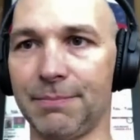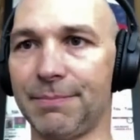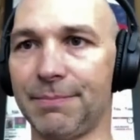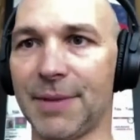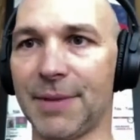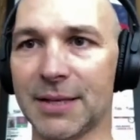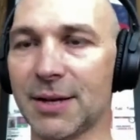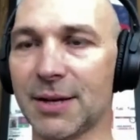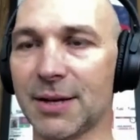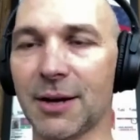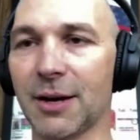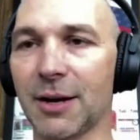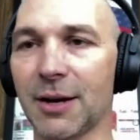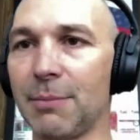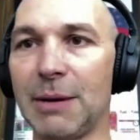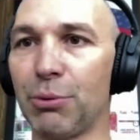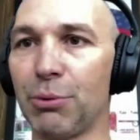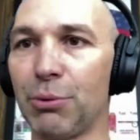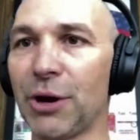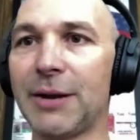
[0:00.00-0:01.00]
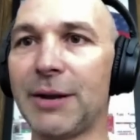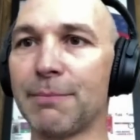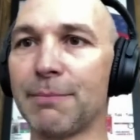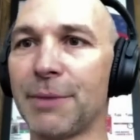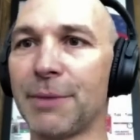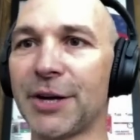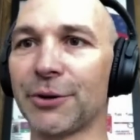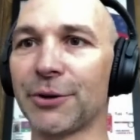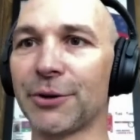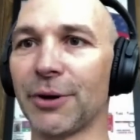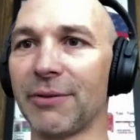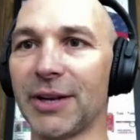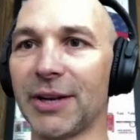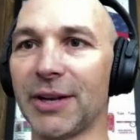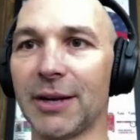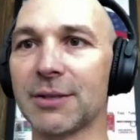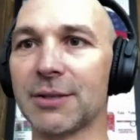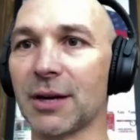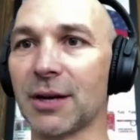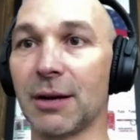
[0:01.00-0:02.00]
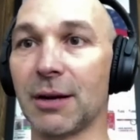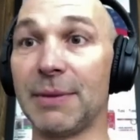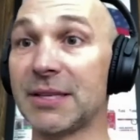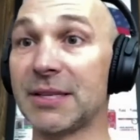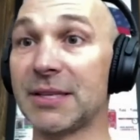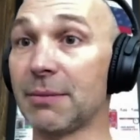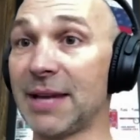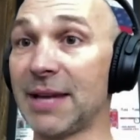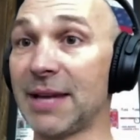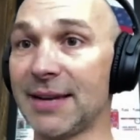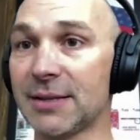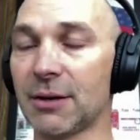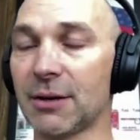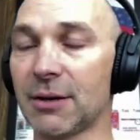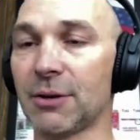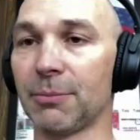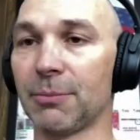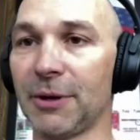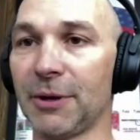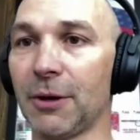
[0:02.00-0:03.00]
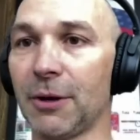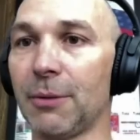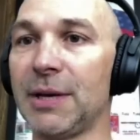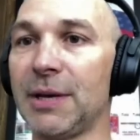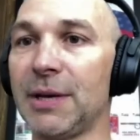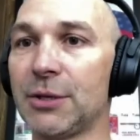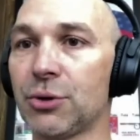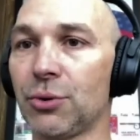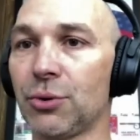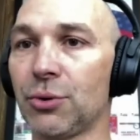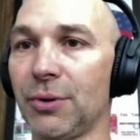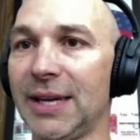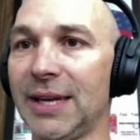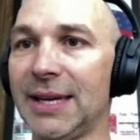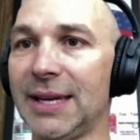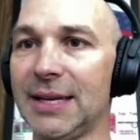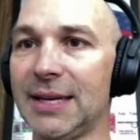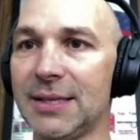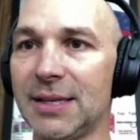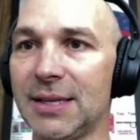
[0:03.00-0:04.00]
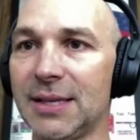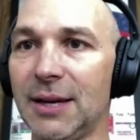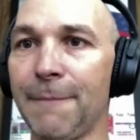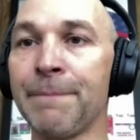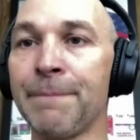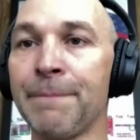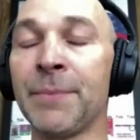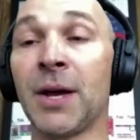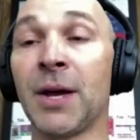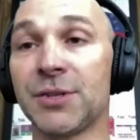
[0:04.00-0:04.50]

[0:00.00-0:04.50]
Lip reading: that's not going to be bread and butter of it. It's going to be some days that are going to be truly easy.